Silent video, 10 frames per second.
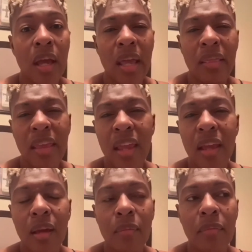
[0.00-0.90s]
I
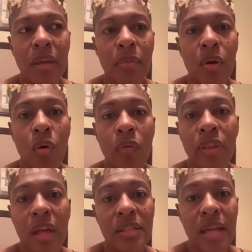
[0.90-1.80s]
think maybe over
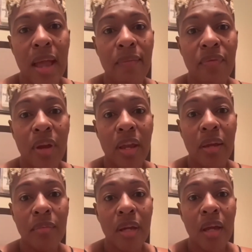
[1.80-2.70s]
that time frame,